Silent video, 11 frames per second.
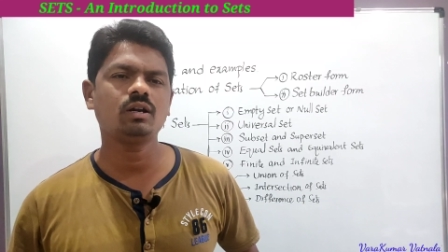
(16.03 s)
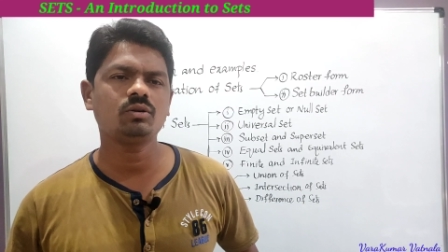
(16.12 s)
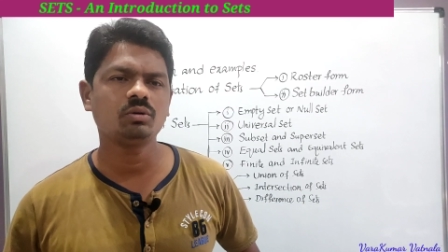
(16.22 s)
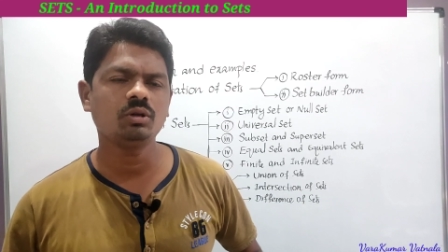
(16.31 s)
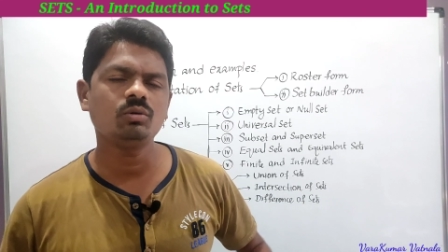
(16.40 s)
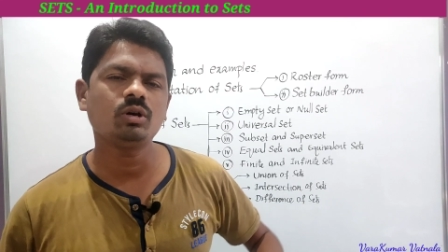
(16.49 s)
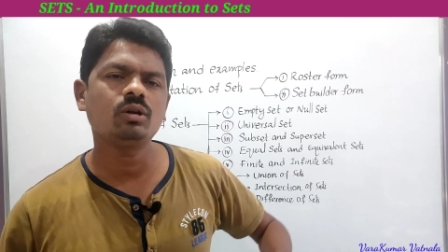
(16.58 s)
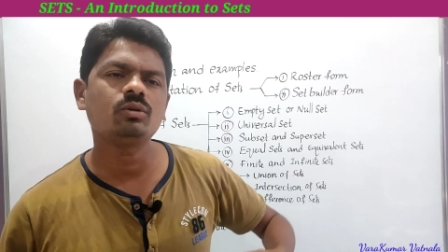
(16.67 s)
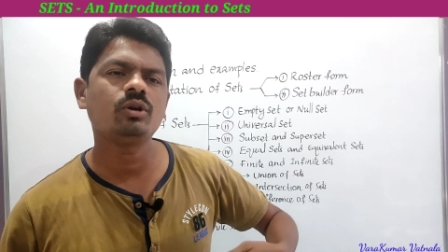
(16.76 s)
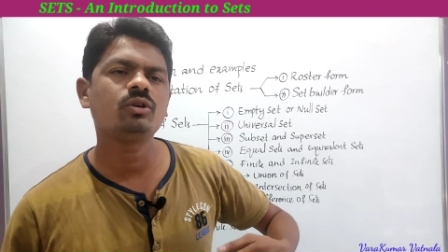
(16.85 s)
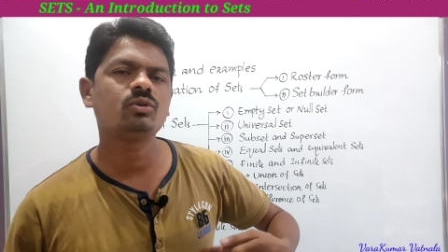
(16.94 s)
uh, today we are
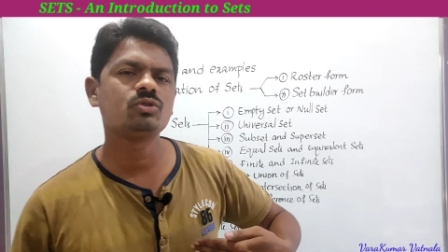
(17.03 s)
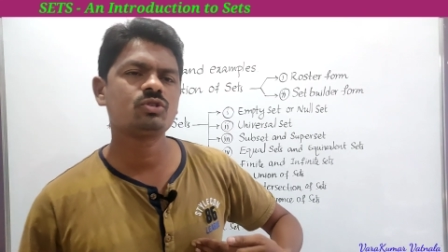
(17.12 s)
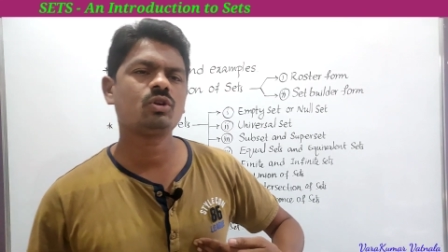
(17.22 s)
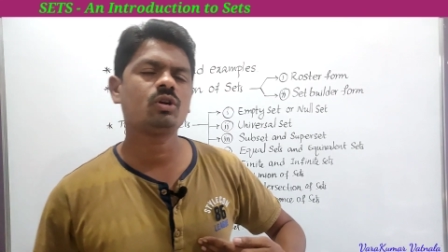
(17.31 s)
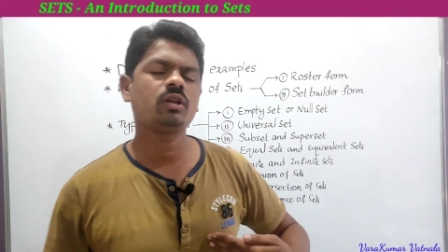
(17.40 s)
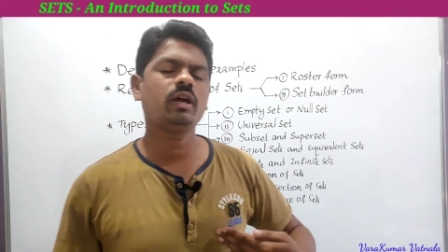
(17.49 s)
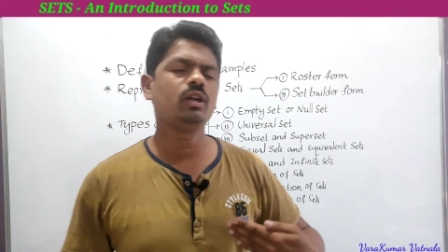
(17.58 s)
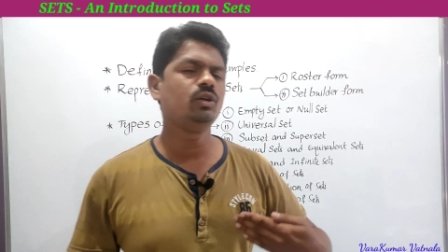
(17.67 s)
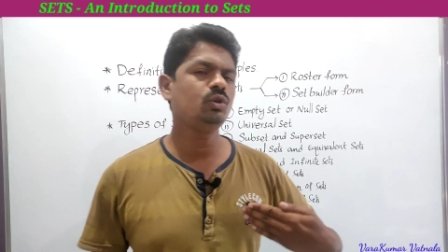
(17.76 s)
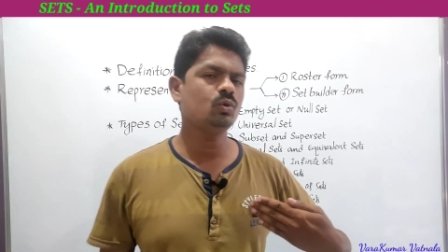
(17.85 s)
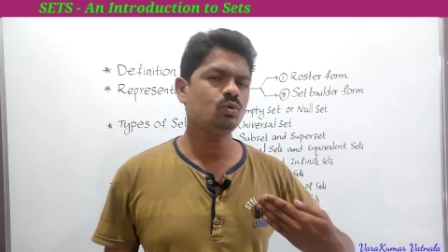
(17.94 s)
going to start a
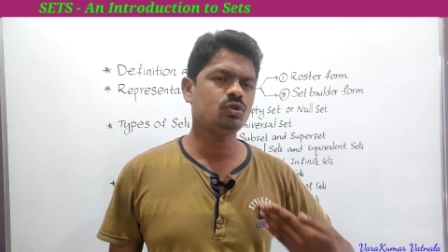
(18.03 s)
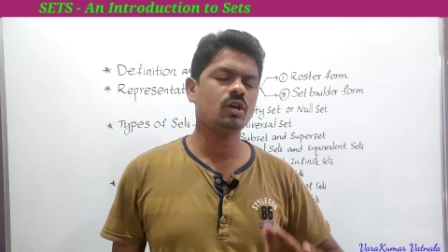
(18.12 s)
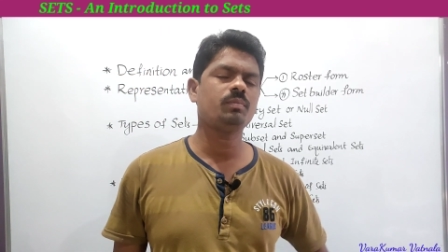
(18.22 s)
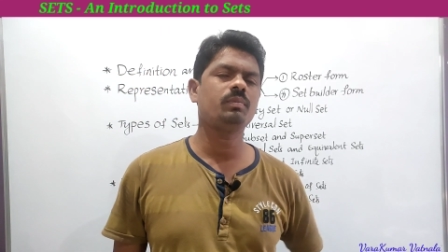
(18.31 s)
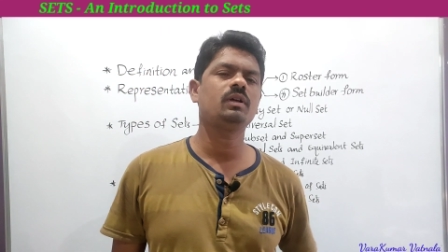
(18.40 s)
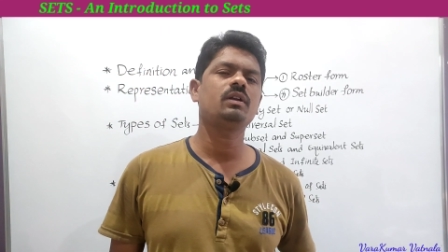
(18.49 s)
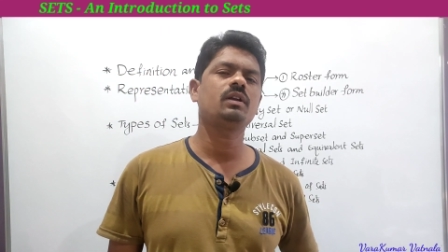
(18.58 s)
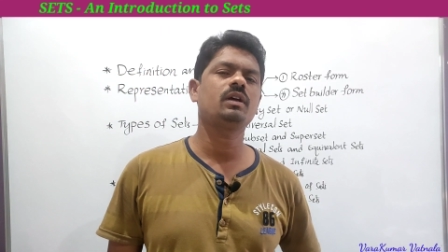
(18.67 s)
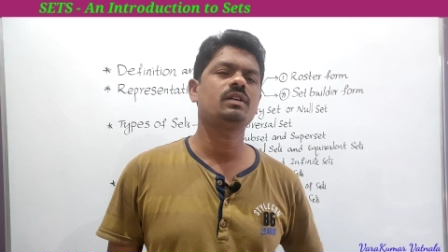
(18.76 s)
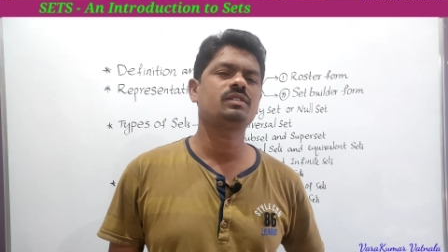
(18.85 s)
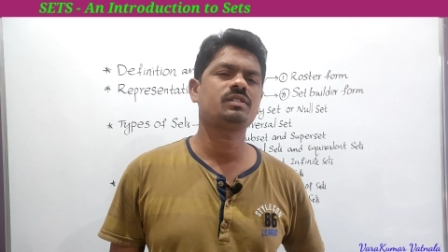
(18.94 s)
new chapter
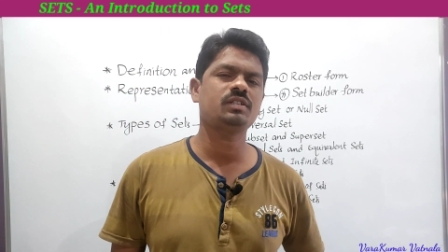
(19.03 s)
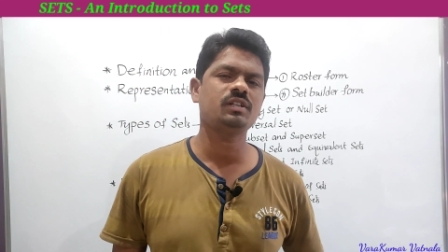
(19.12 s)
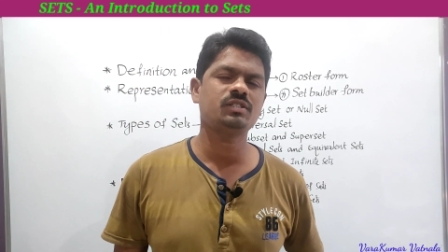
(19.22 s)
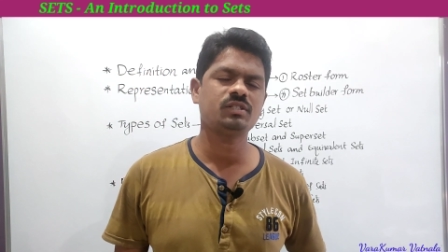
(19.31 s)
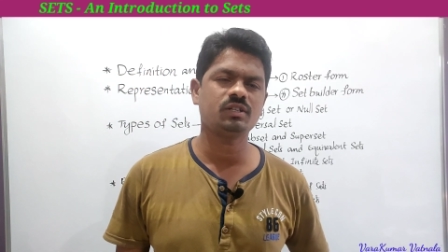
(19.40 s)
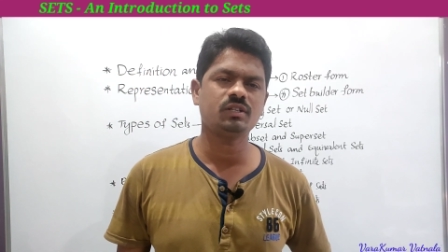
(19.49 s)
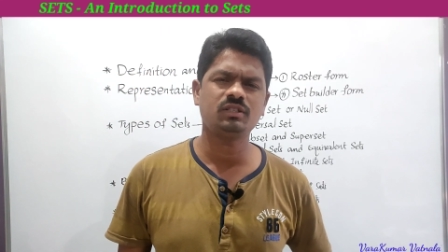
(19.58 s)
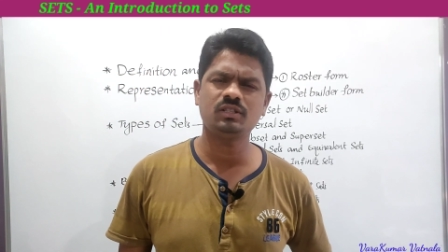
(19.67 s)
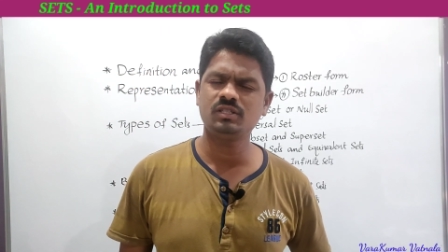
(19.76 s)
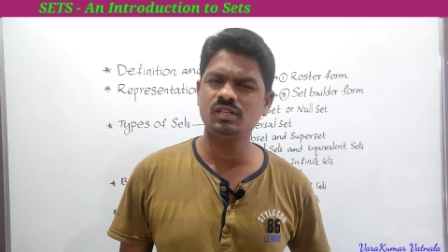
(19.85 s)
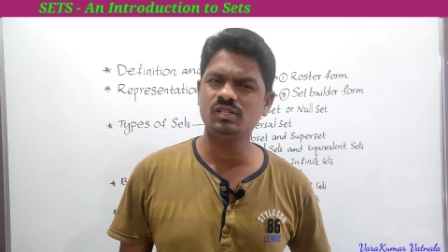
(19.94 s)
uh, sets uh,
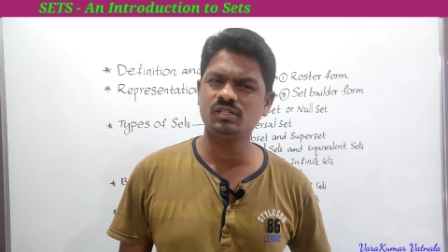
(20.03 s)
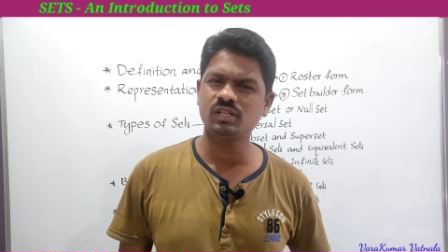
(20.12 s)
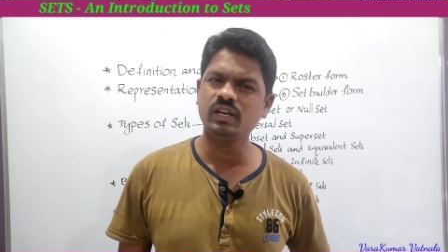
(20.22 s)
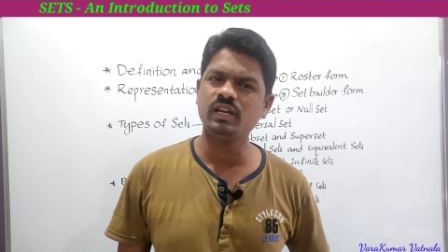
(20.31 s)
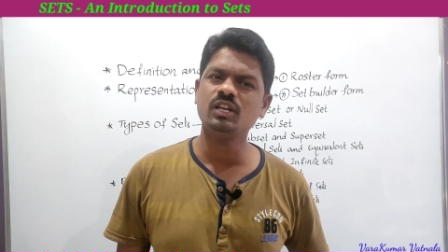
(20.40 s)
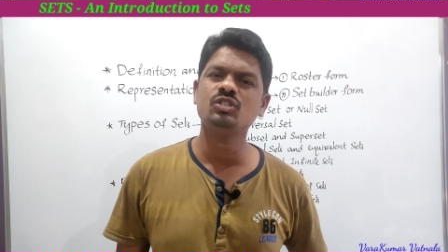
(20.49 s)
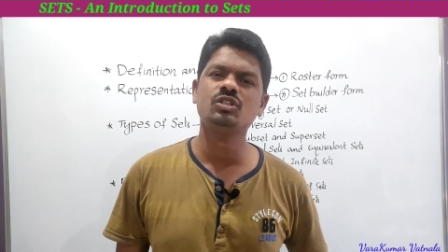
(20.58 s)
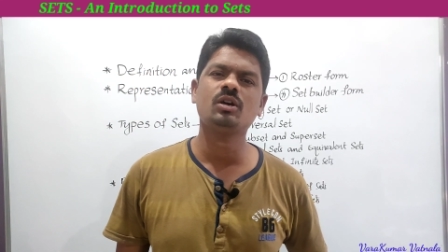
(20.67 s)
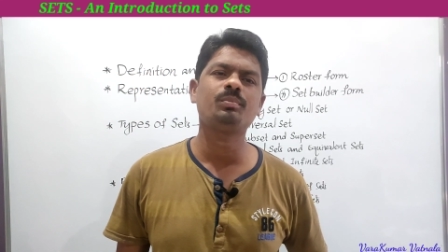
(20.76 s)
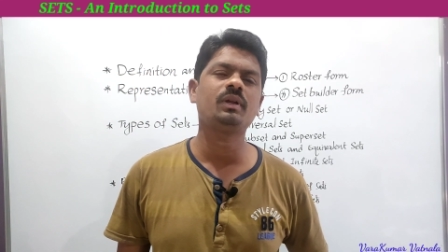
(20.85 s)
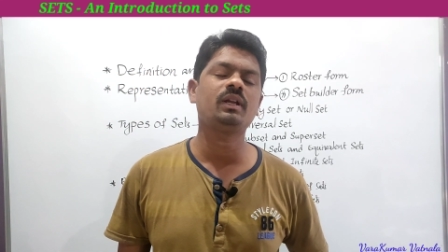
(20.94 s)
this is second
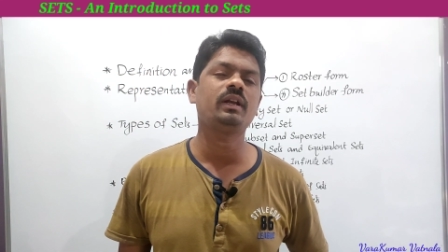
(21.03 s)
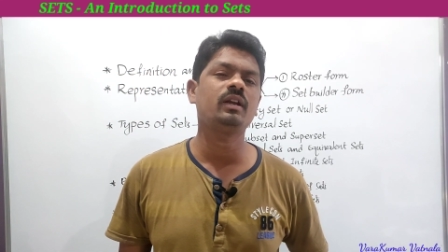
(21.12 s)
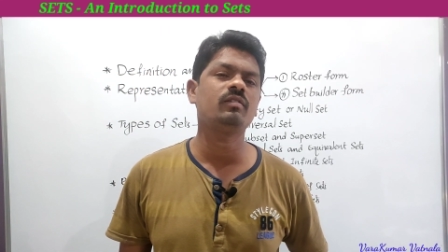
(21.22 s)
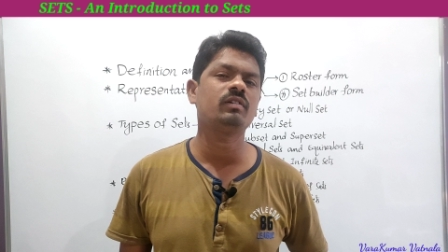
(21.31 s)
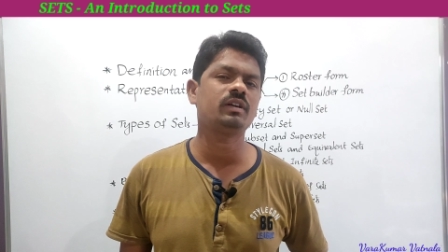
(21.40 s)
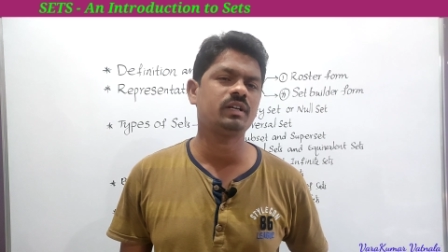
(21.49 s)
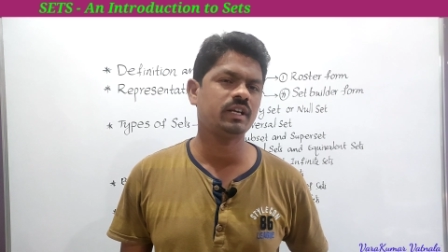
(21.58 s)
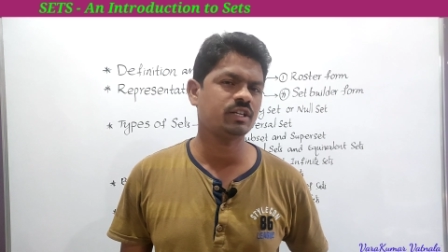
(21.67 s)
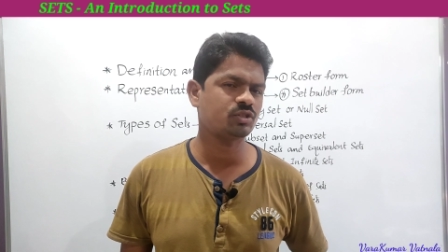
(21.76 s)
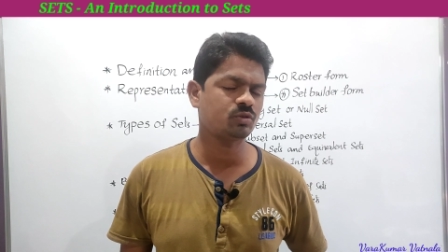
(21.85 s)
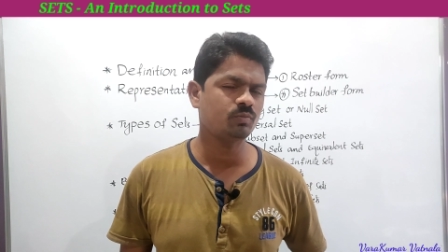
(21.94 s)
chapter in our
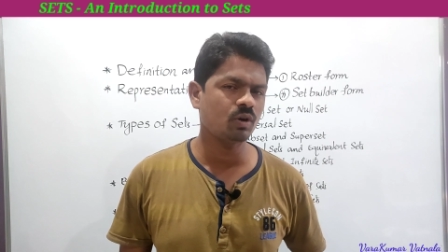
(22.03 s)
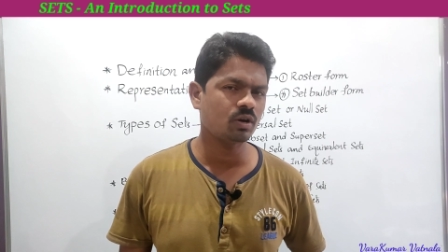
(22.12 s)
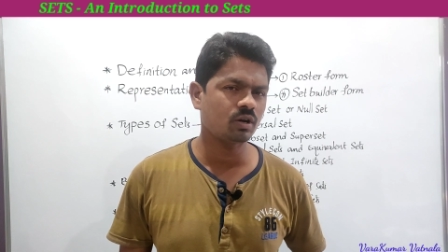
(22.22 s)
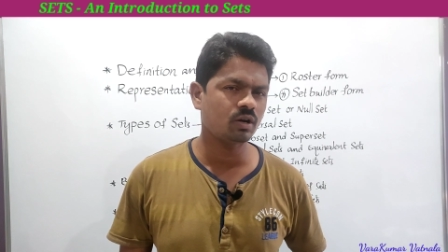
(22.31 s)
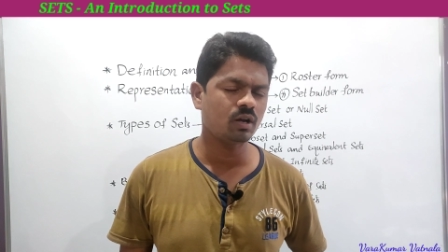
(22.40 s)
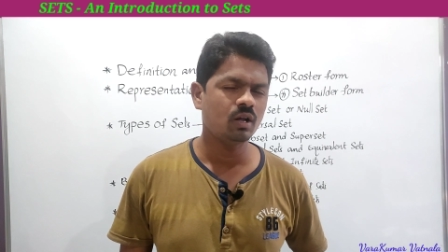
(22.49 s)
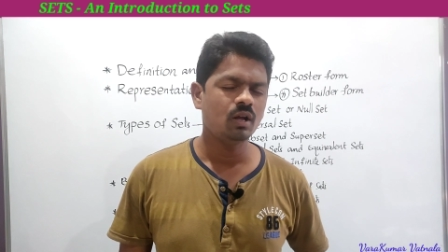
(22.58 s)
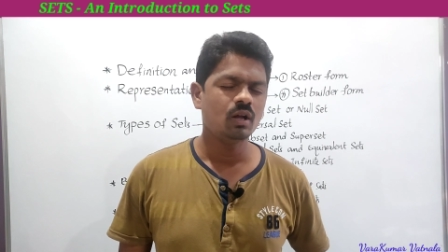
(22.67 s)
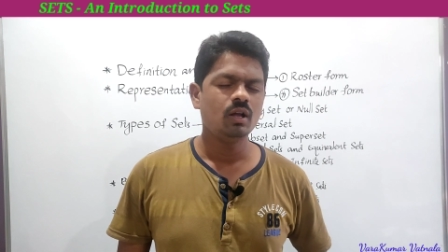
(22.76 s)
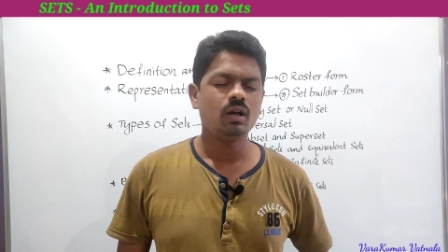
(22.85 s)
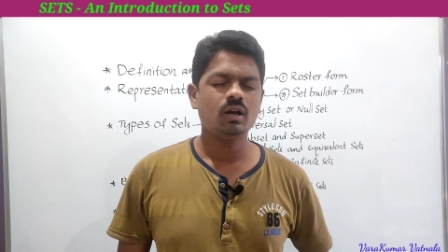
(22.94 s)
textbook
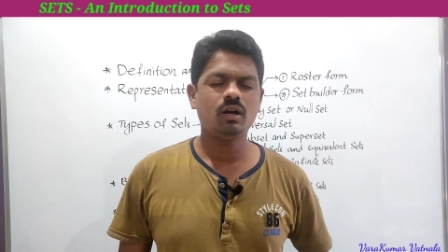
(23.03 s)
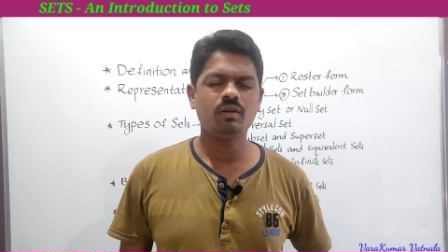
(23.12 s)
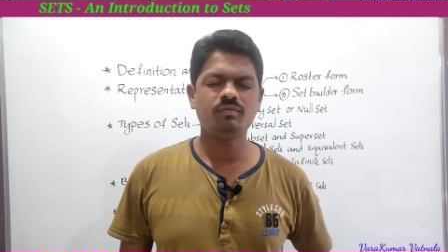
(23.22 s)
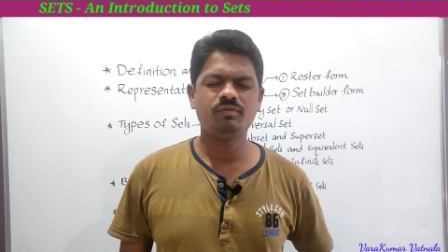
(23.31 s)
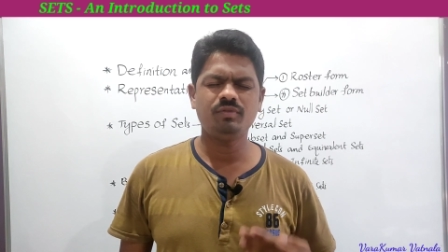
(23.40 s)
uh,